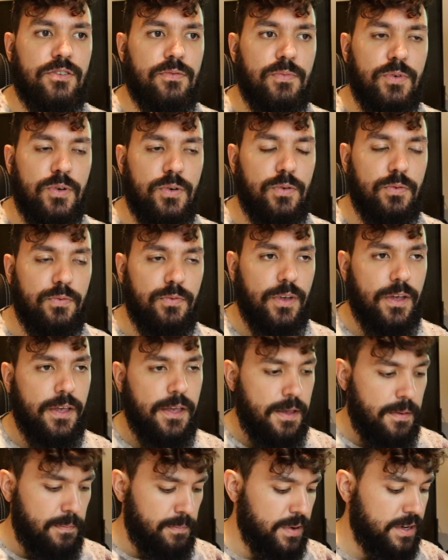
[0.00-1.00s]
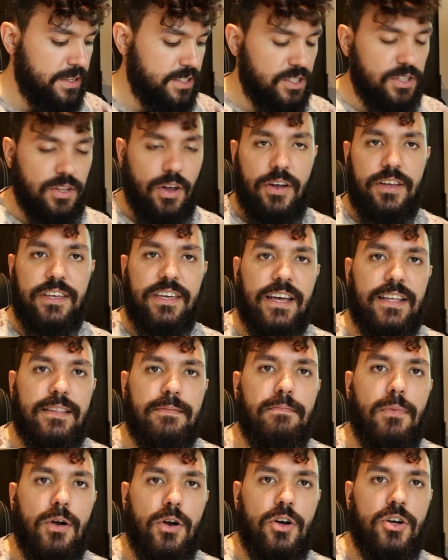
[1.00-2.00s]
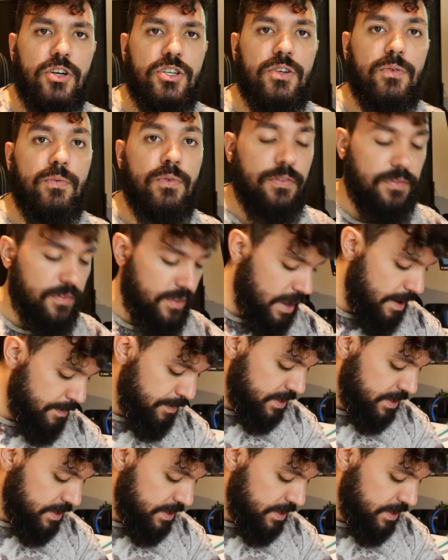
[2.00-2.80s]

to move, but it's not yet merged with that